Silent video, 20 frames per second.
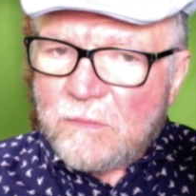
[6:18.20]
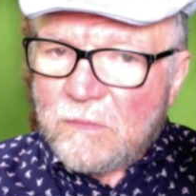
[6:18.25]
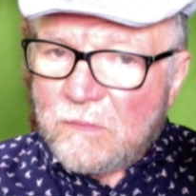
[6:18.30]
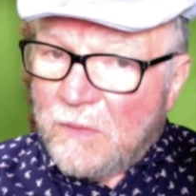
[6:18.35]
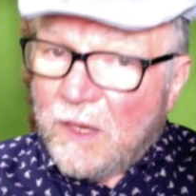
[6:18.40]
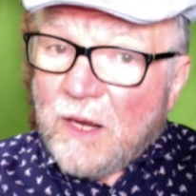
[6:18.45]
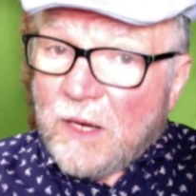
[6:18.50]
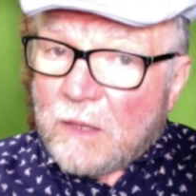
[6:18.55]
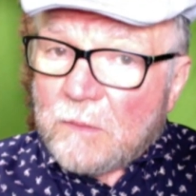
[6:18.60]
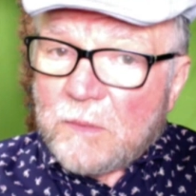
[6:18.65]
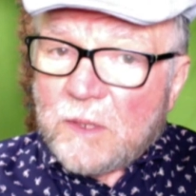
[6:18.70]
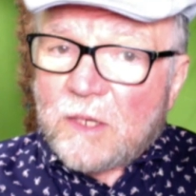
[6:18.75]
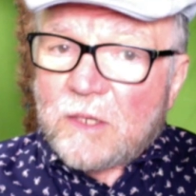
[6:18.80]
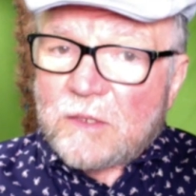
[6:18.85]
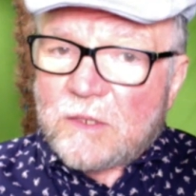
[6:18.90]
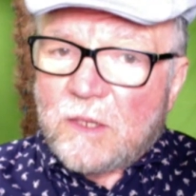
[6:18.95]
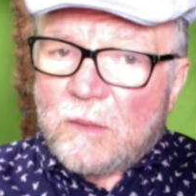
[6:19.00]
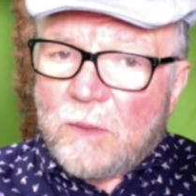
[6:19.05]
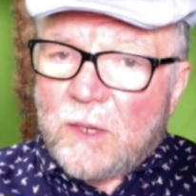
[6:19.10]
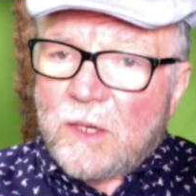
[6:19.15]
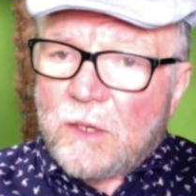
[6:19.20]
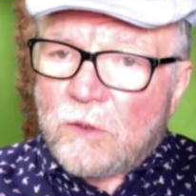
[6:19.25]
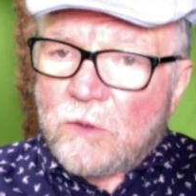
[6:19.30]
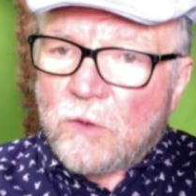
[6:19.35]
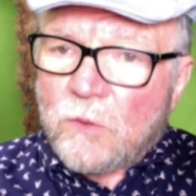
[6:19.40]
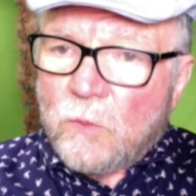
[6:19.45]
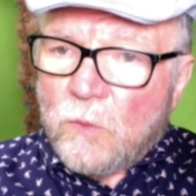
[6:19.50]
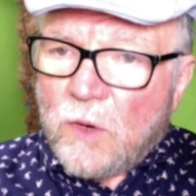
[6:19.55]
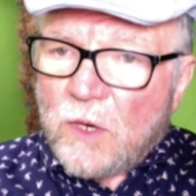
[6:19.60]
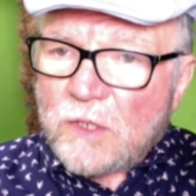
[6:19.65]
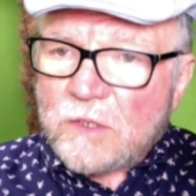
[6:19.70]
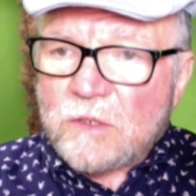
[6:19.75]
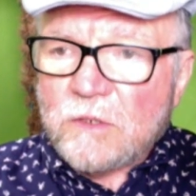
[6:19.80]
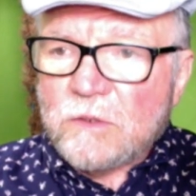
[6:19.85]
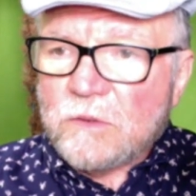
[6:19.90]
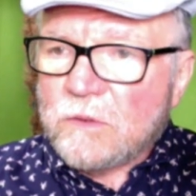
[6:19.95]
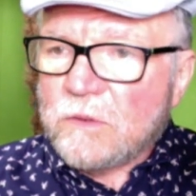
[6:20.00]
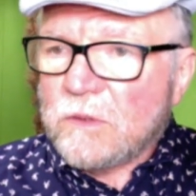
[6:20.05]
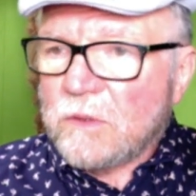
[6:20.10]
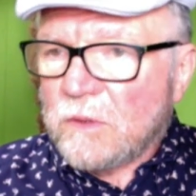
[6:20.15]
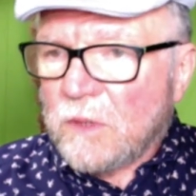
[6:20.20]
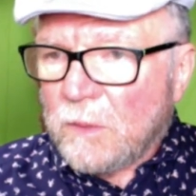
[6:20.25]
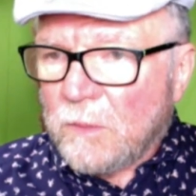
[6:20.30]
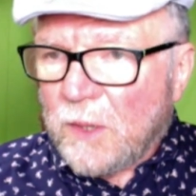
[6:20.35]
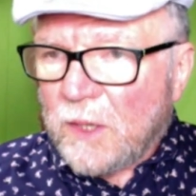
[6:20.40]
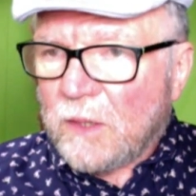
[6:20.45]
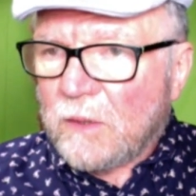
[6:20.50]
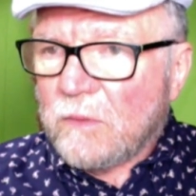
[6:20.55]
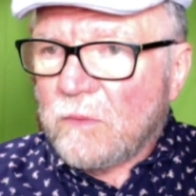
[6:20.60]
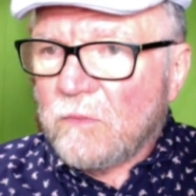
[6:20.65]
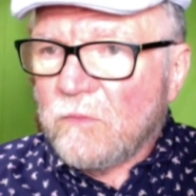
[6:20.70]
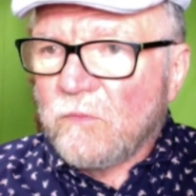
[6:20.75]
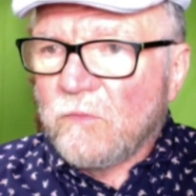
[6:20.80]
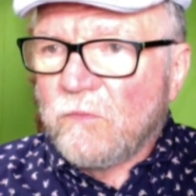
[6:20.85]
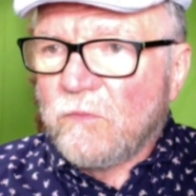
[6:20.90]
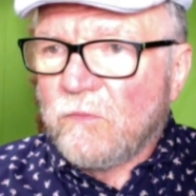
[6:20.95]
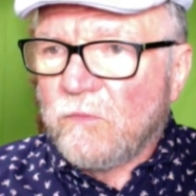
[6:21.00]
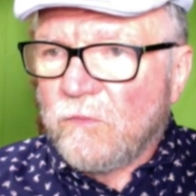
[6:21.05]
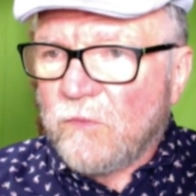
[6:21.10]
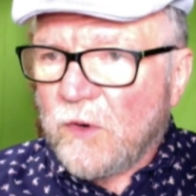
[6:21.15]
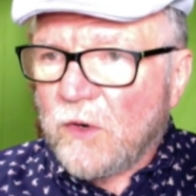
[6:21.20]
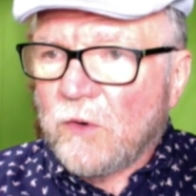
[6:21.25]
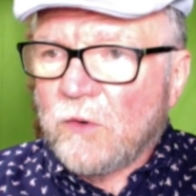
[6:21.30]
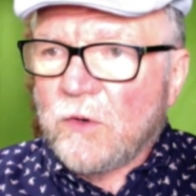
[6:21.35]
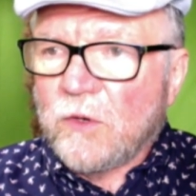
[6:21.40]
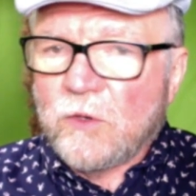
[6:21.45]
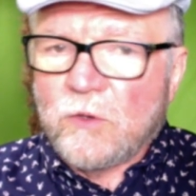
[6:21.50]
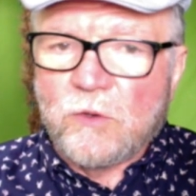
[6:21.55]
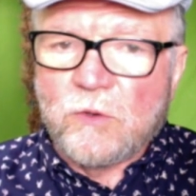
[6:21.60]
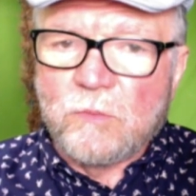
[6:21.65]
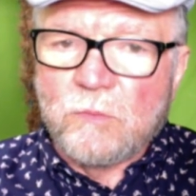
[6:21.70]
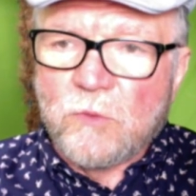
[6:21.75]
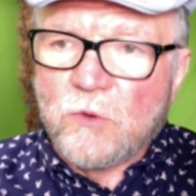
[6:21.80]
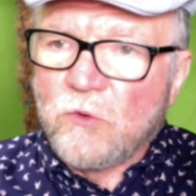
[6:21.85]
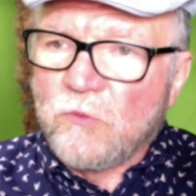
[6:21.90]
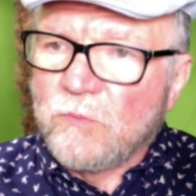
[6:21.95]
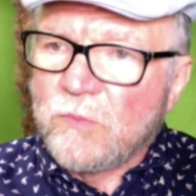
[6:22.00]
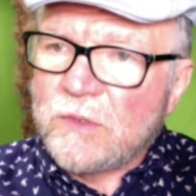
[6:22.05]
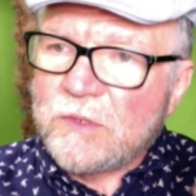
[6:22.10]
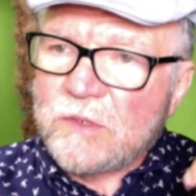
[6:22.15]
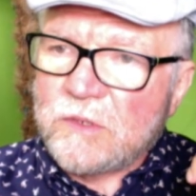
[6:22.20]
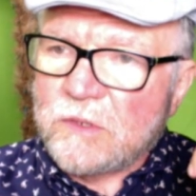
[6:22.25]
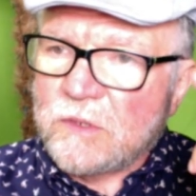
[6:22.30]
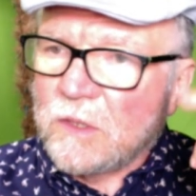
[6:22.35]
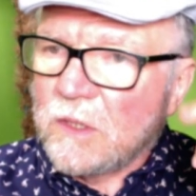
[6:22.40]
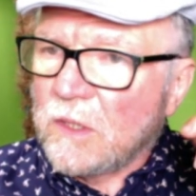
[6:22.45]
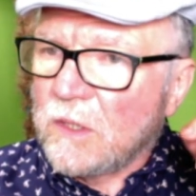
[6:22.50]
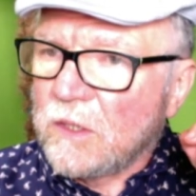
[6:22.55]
mainly because they make good watches. They make very good movements.